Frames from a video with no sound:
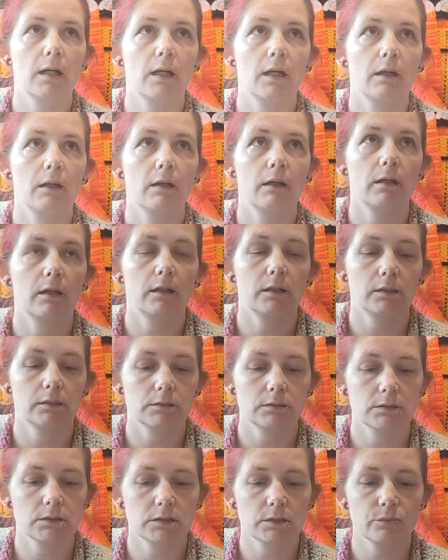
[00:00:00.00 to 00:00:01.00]

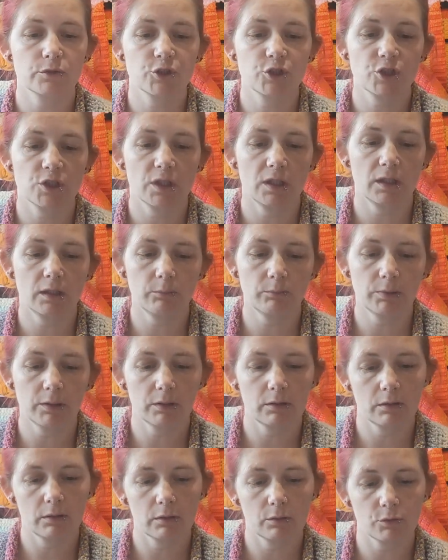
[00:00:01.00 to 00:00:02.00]
And it was cheap,
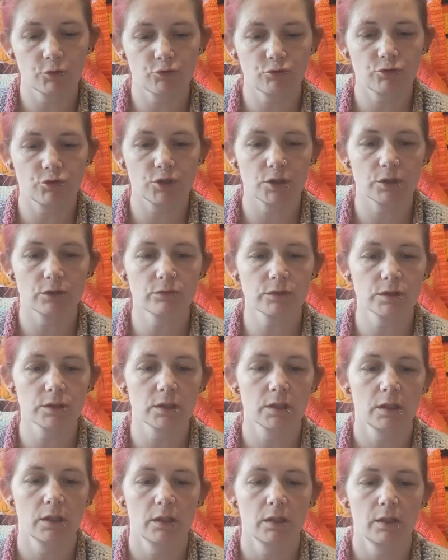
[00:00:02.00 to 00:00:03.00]
it was
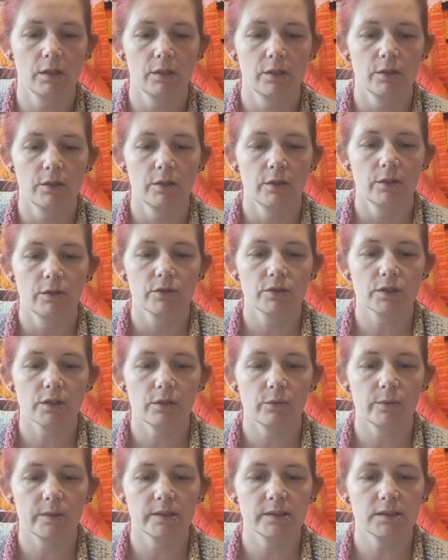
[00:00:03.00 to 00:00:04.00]
reduced.
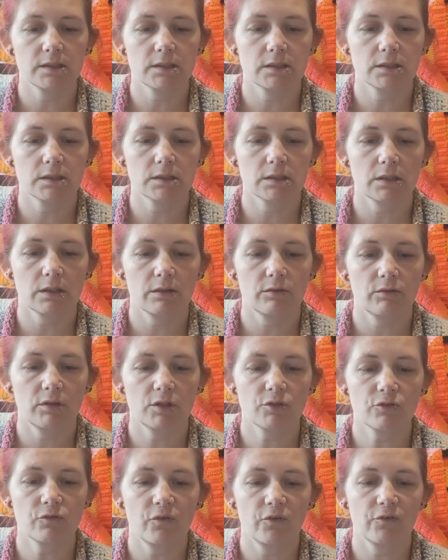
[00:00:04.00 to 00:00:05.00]
So it's
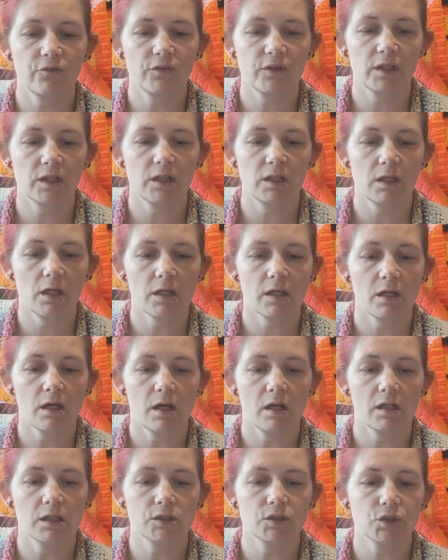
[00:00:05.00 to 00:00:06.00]
350
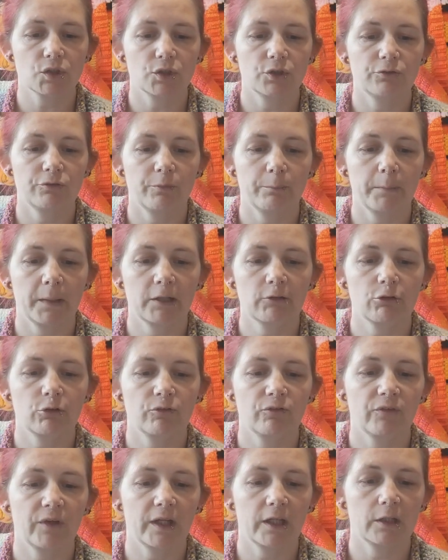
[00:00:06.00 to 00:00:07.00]
yards of
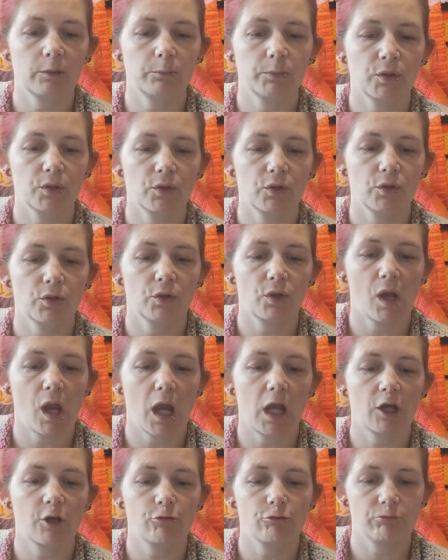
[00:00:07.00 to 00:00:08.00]
microfiber
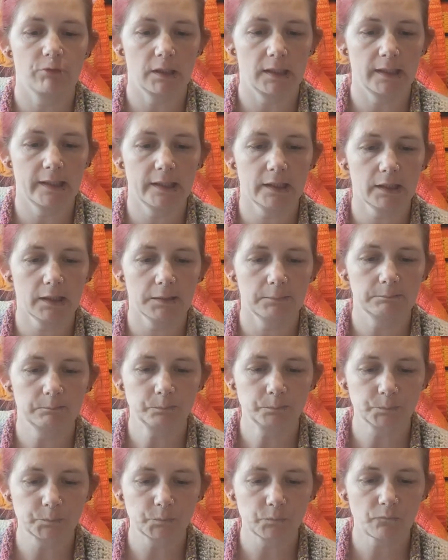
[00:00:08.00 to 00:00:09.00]
acrylic.
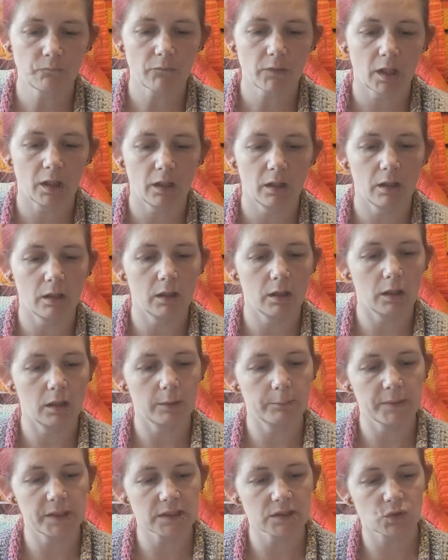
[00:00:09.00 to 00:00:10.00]

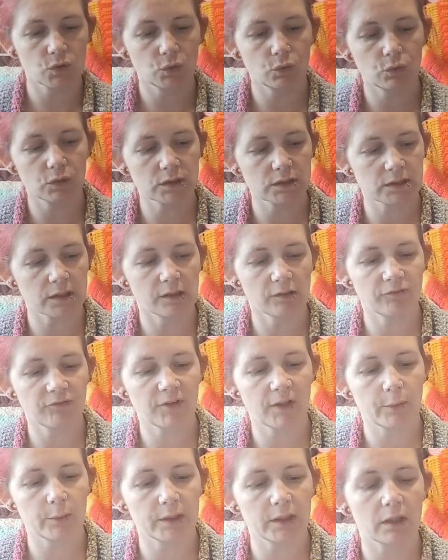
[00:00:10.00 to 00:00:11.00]
It's called
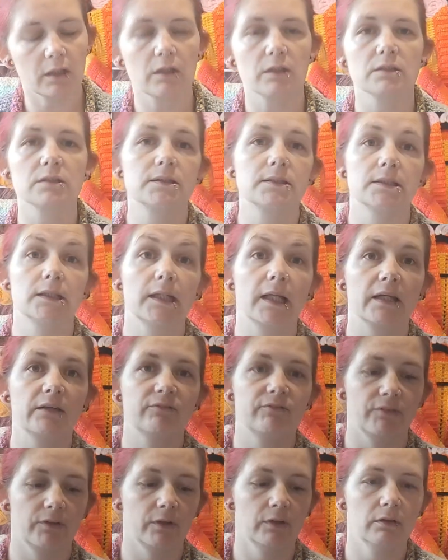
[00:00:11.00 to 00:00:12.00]
Sunflower Yarns
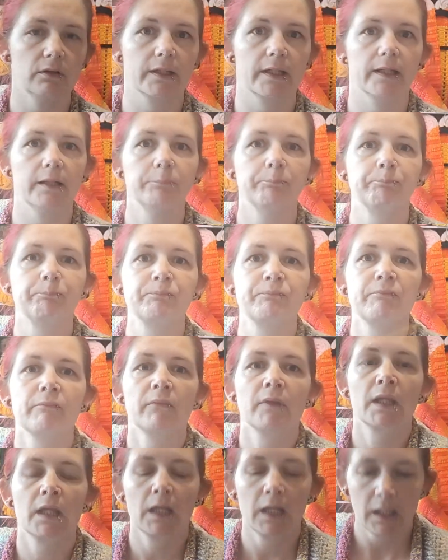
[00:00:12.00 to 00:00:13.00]
Delightful, okay?
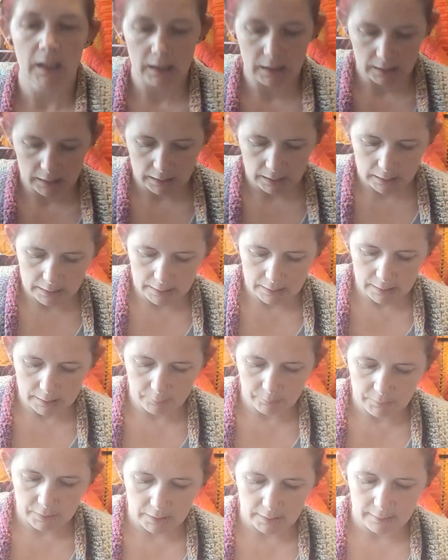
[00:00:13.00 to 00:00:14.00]

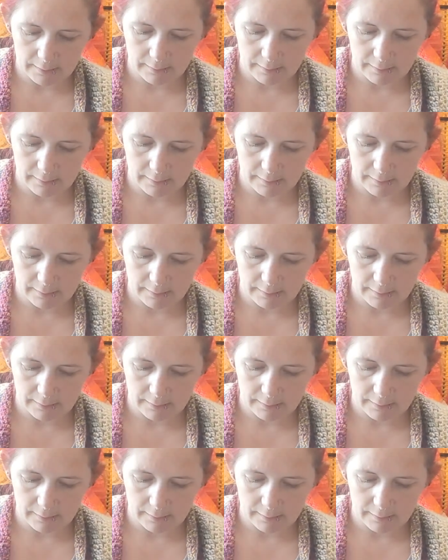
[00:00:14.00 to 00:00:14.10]
And